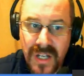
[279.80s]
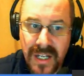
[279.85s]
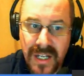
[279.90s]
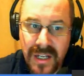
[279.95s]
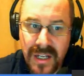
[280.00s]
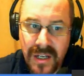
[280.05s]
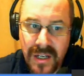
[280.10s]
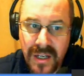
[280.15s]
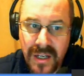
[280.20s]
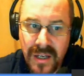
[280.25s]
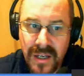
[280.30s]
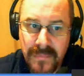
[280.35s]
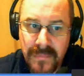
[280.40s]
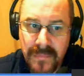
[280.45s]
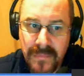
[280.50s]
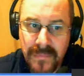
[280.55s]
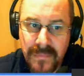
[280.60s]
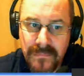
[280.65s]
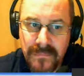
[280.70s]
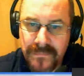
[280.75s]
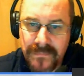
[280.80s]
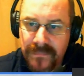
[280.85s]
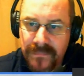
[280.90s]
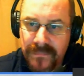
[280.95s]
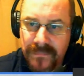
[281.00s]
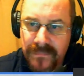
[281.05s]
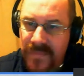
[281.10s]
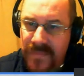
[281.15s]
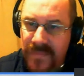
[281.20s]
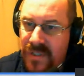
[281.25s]
like
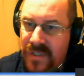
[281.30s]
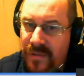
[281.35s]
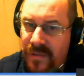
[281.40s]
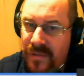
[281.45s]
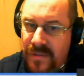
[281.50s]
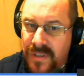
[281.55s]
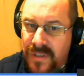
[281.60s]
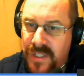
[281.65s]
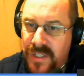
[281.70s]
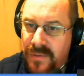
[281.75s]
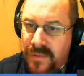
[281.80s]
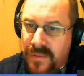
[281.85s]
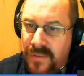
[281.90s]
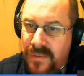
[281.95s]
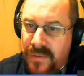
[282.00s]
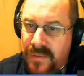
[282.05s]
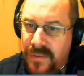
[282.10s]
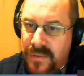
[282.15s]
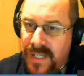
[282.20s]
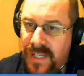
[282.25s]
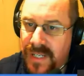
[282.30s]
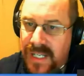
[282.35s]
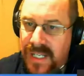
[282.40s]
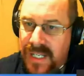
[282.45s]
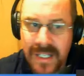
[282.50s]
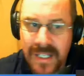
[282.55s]
it's not Q&A. It's